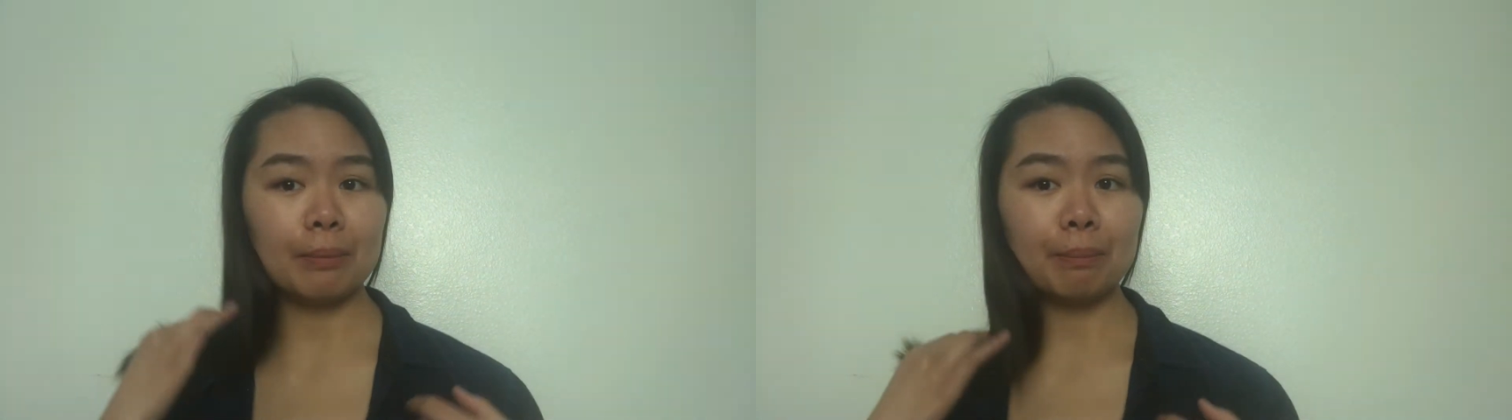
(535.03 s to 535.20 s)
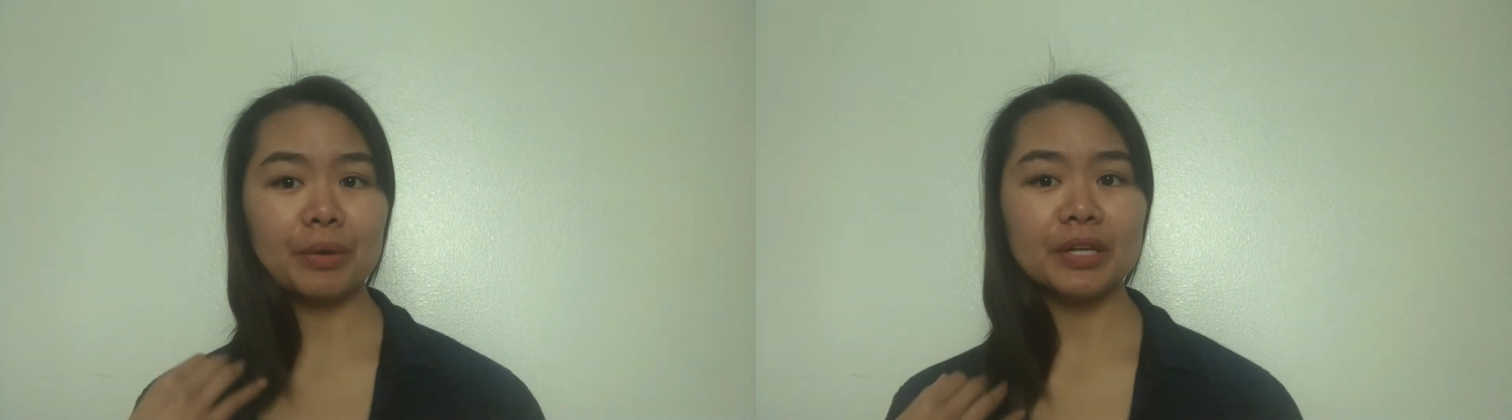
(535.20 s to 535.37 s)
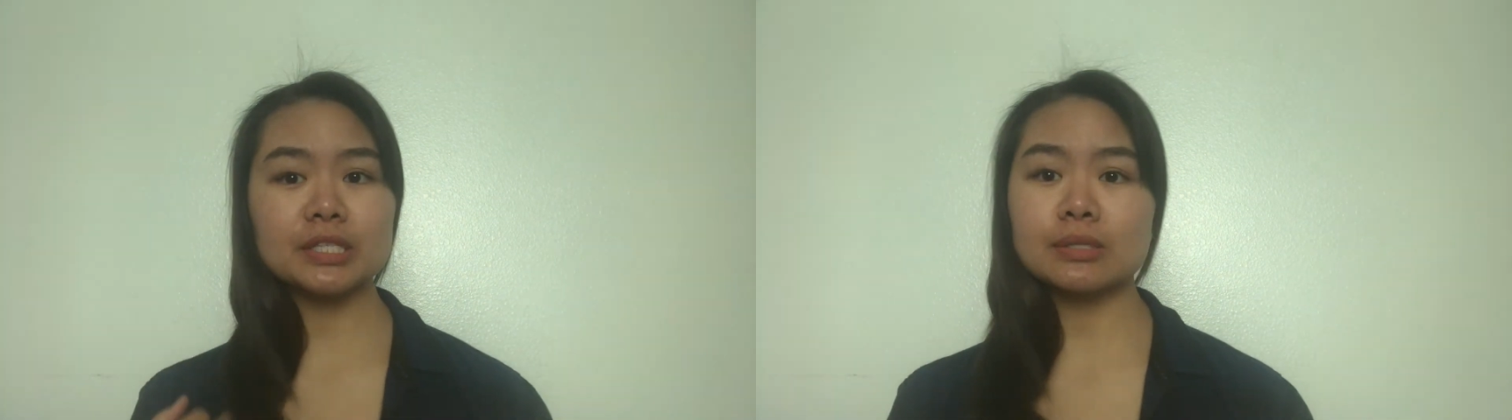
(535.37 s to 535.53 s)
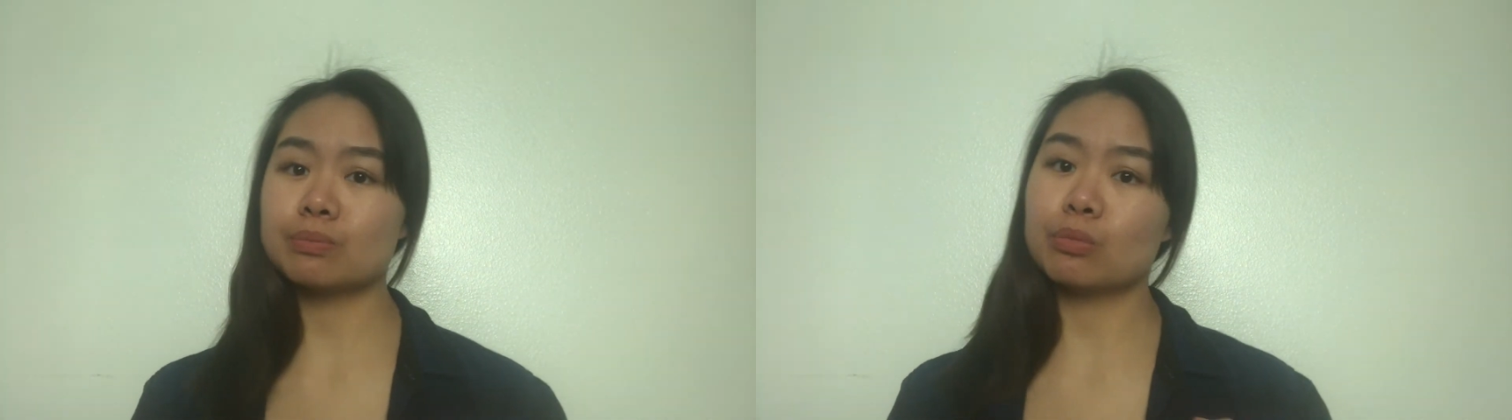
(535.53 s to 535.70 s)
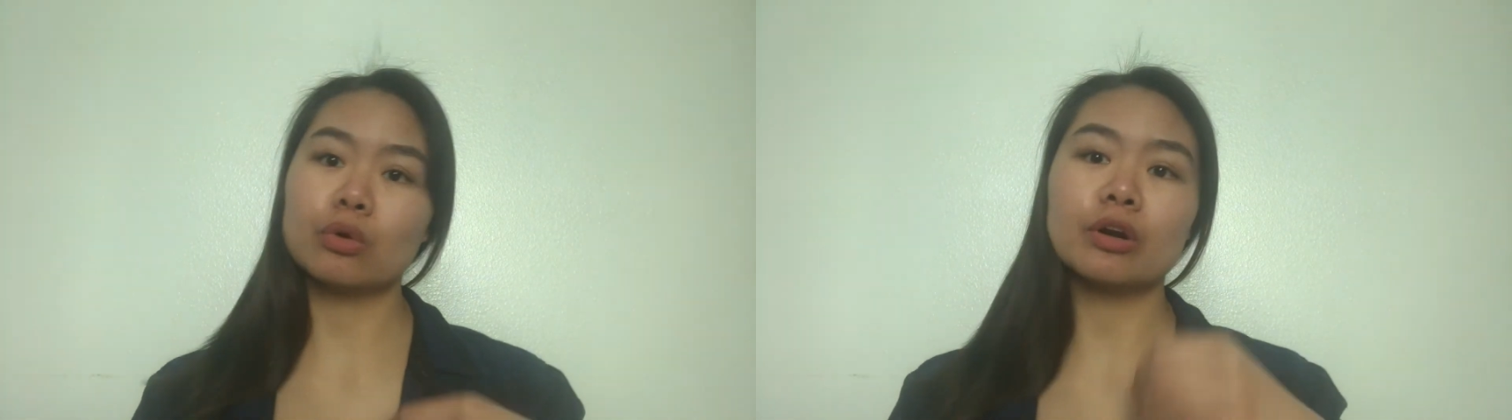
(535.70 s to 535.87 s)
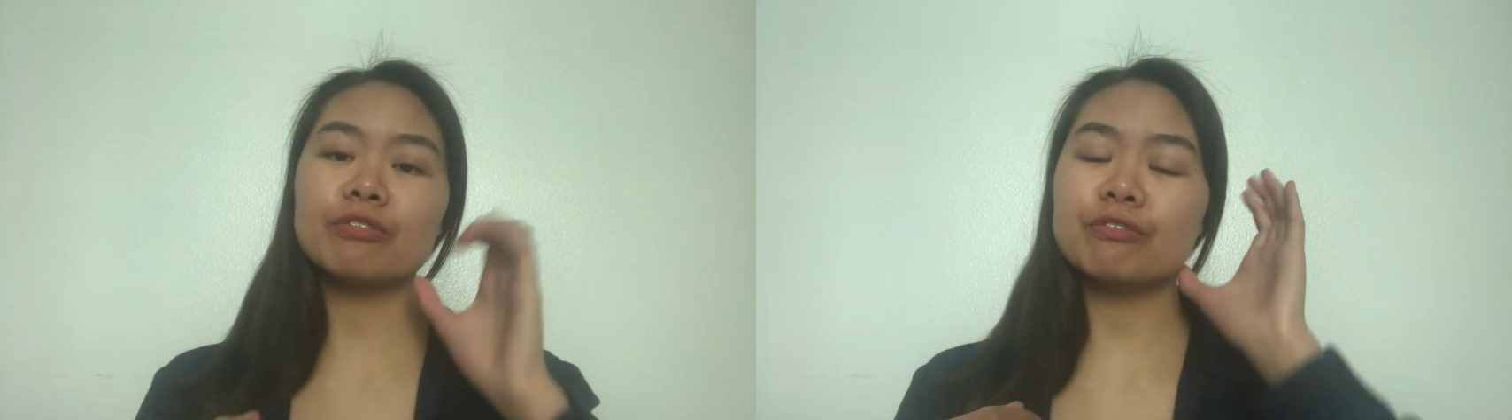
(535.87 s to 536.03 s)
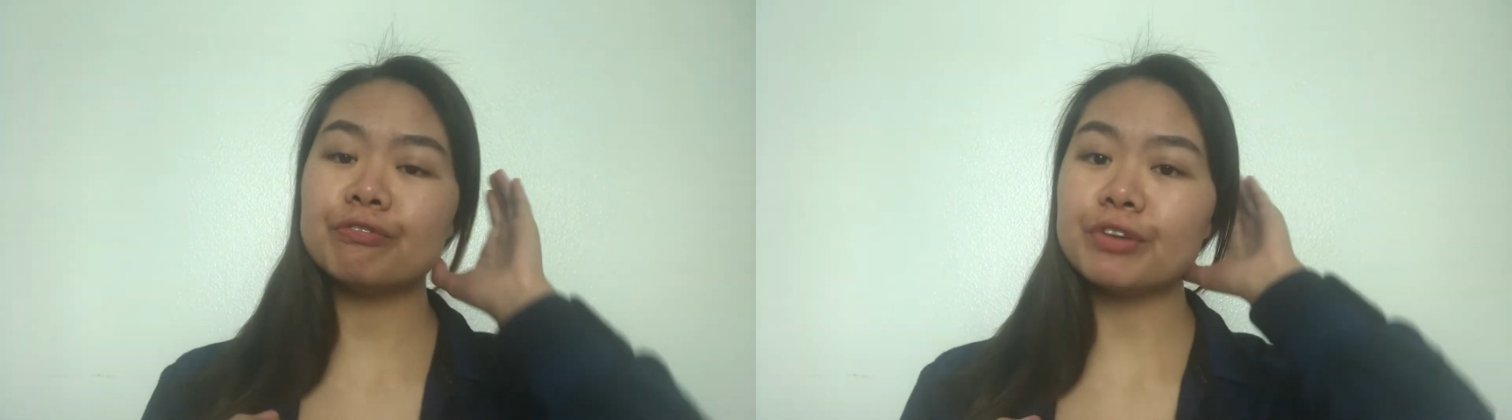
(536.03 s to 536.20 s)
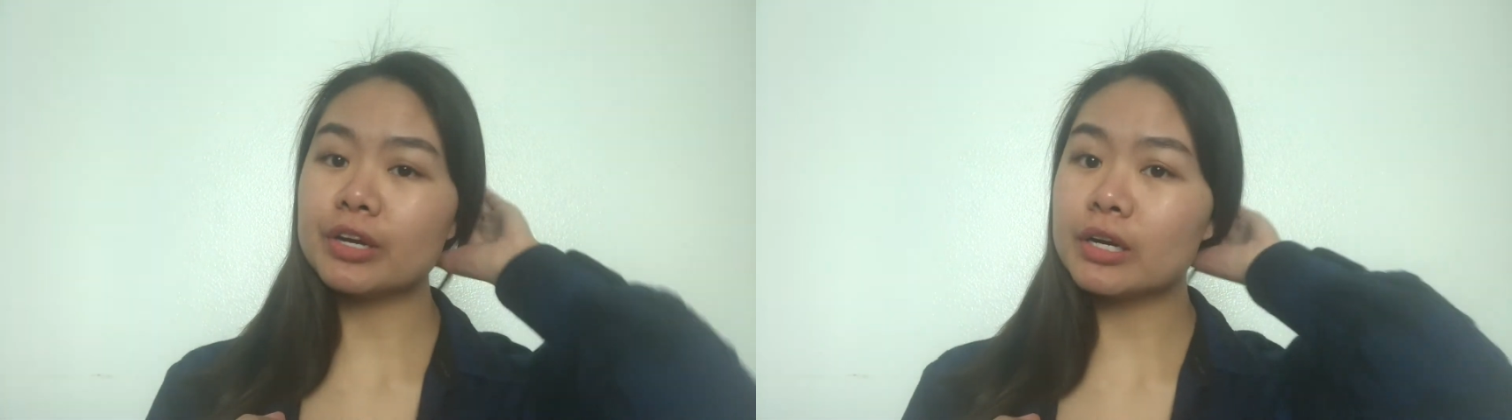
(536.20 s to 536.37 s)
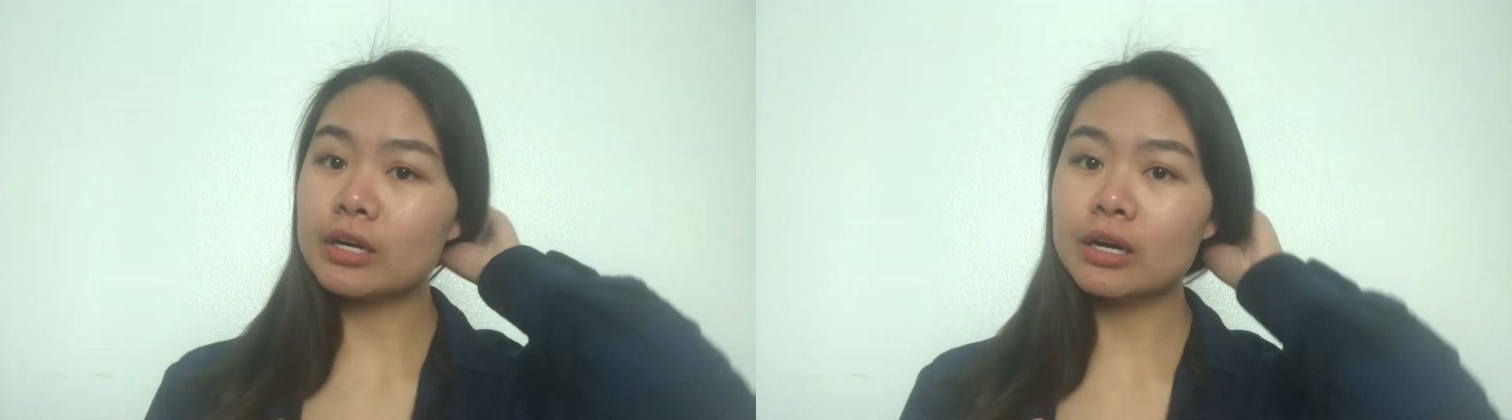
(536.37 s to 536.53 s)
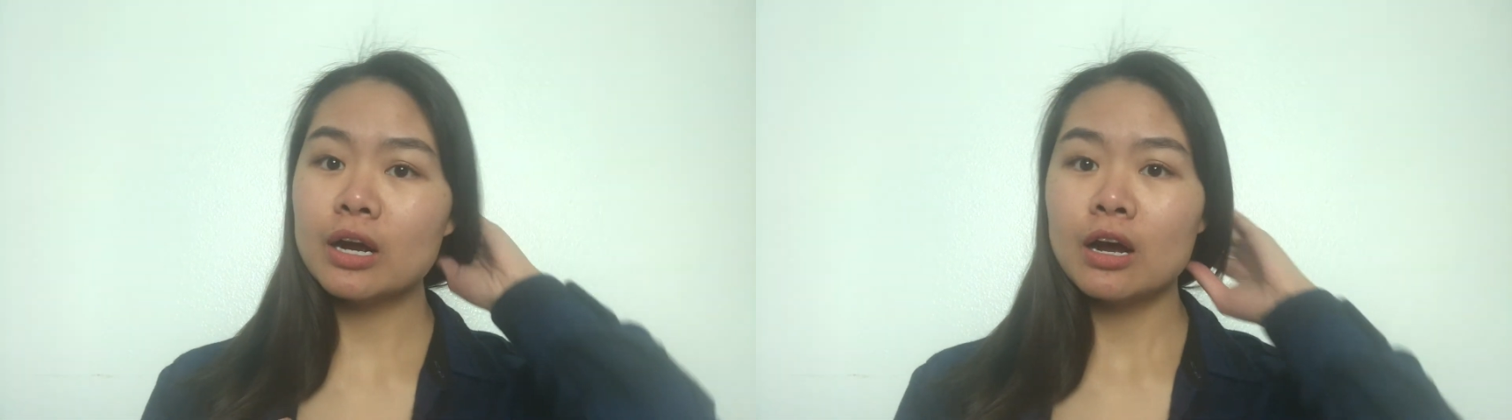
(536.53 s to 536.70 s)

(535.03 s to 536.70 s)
It's more fear